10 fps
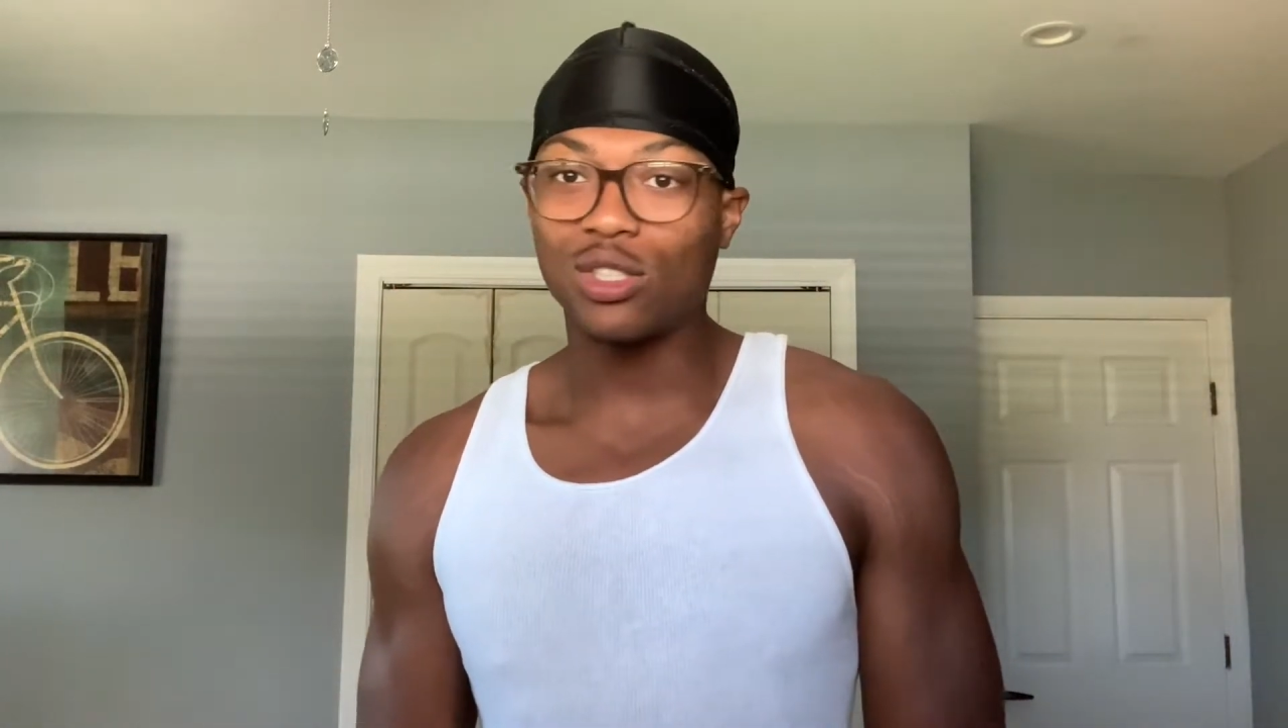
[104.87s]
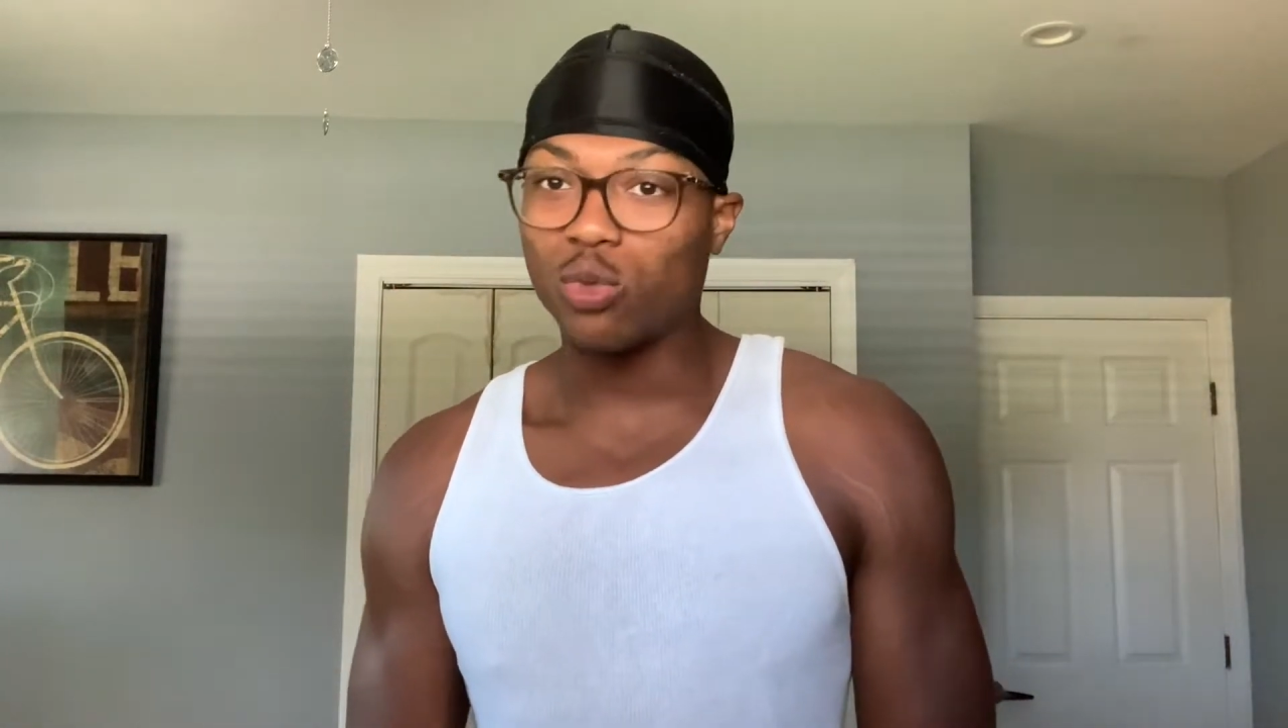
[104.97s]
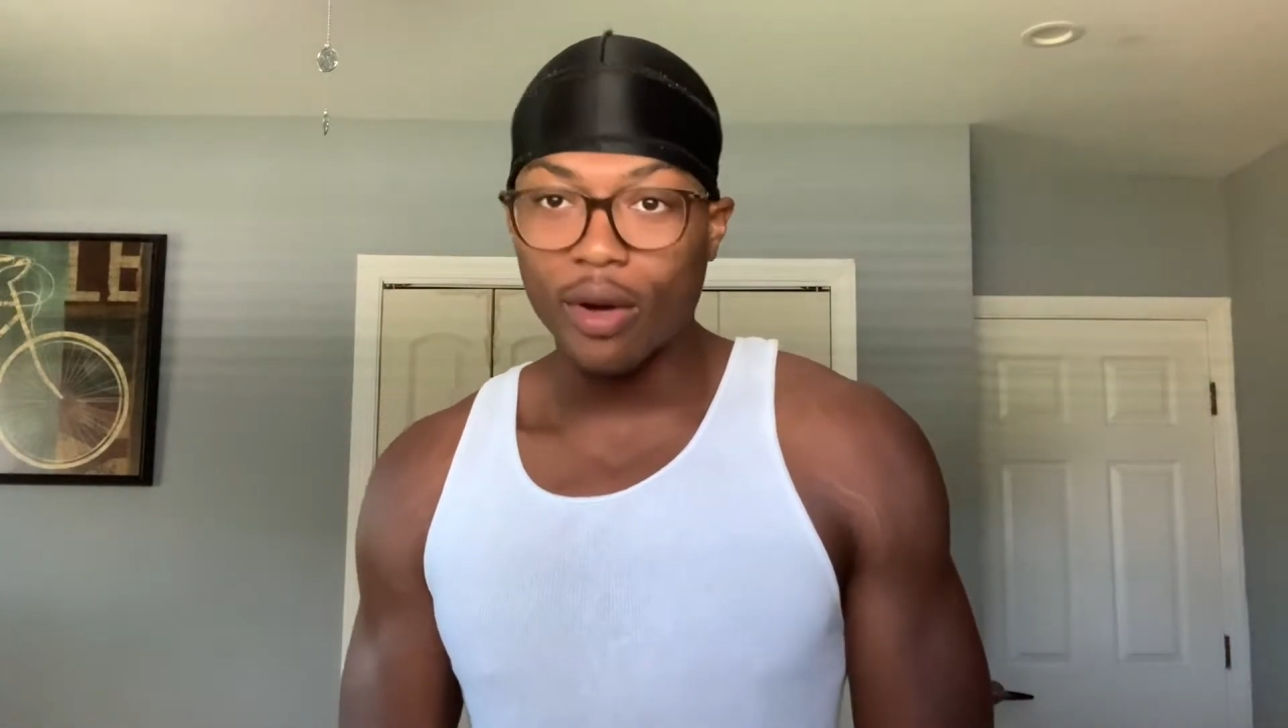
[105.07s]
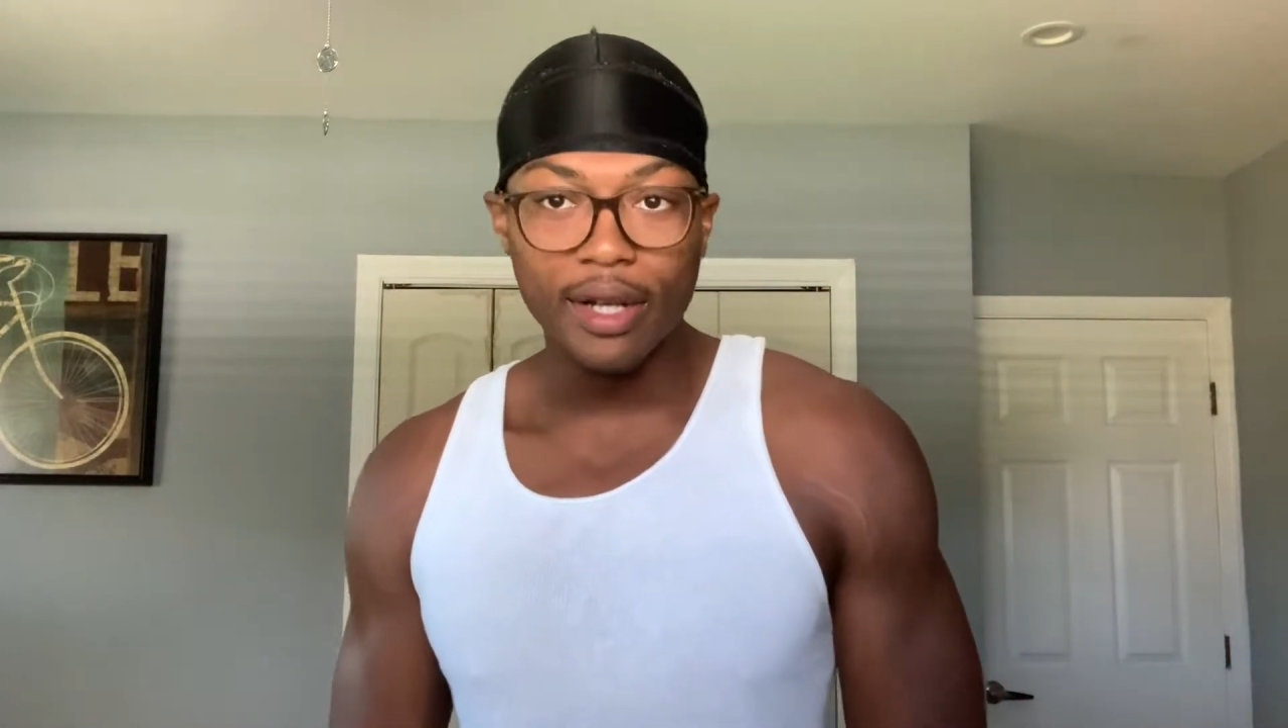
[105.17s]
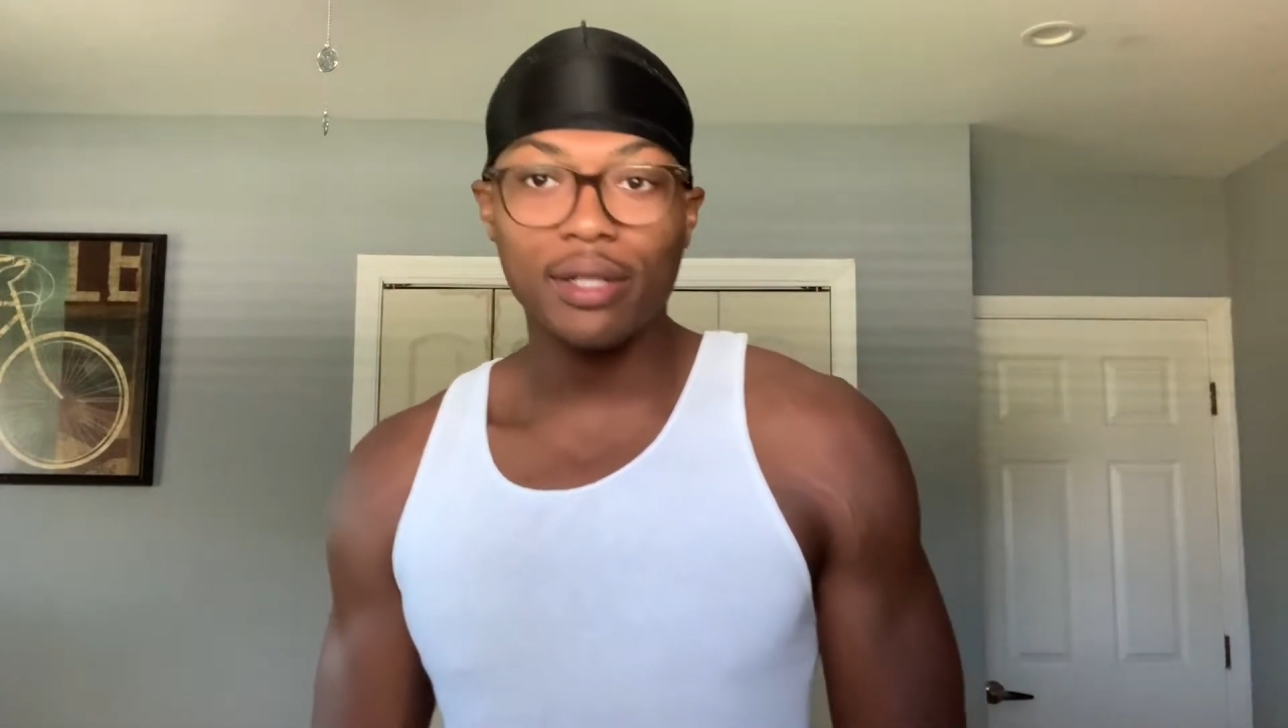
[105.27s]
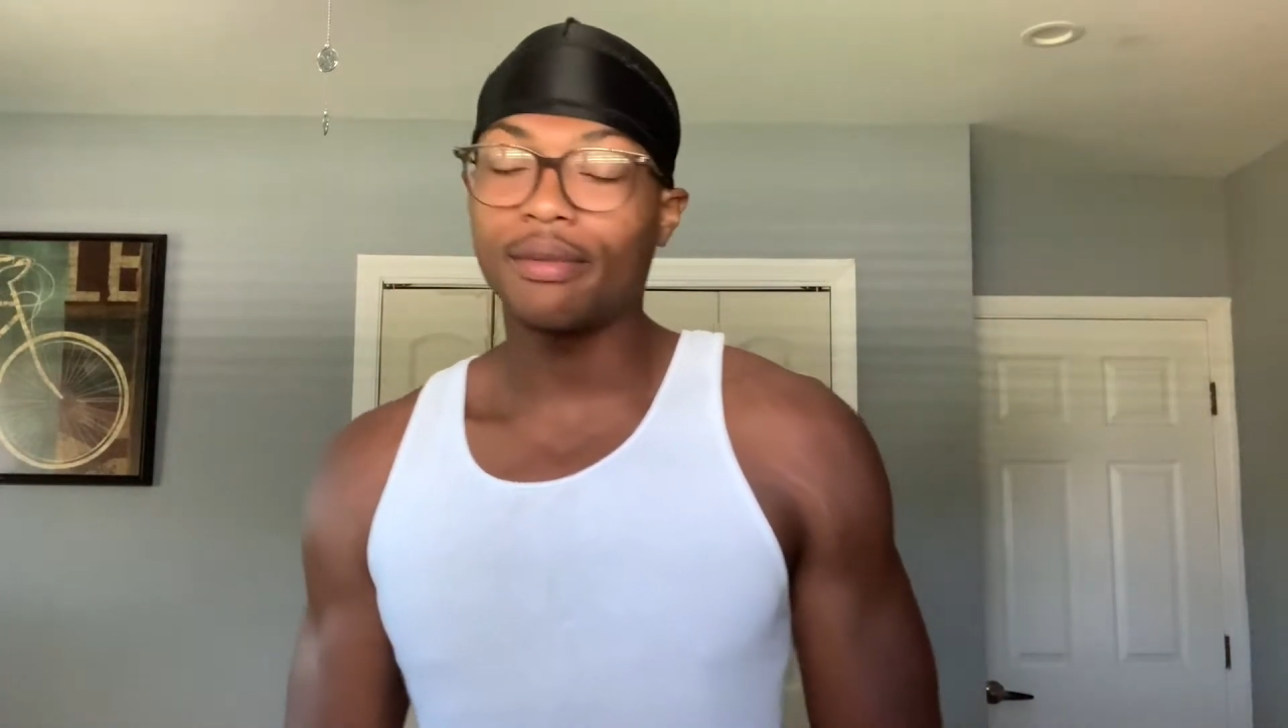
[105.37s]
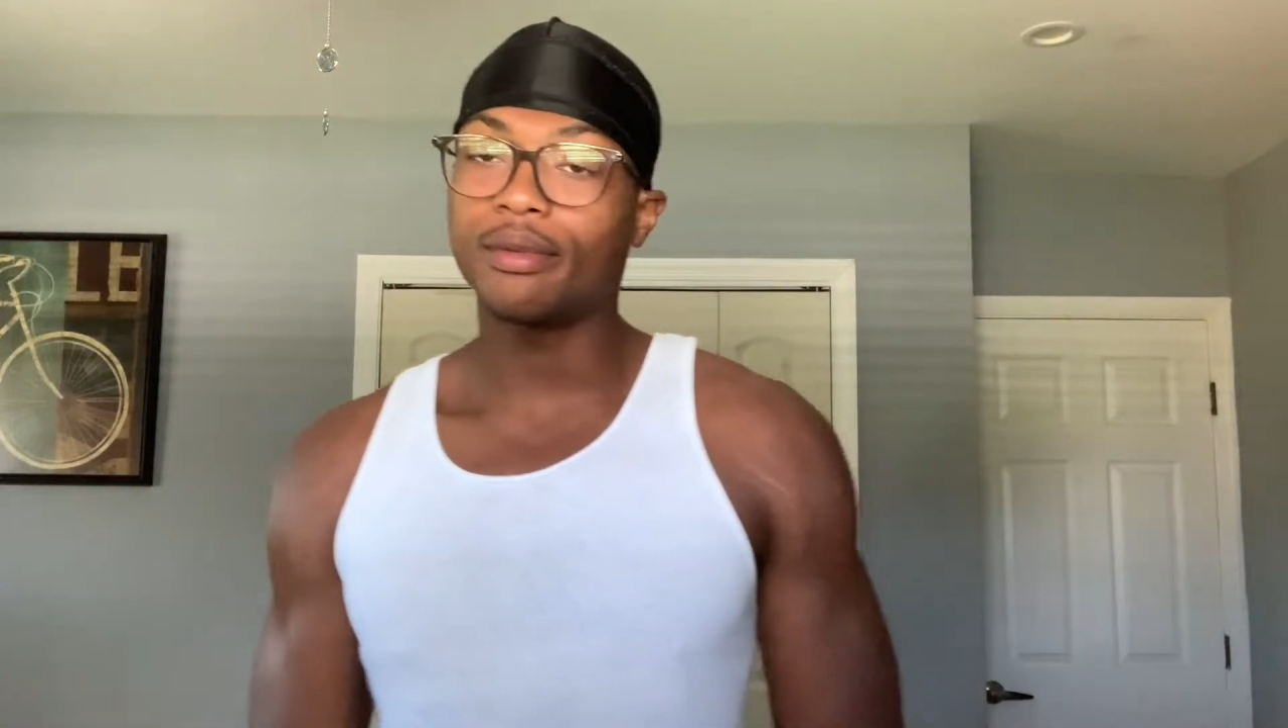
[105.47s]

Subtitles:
20,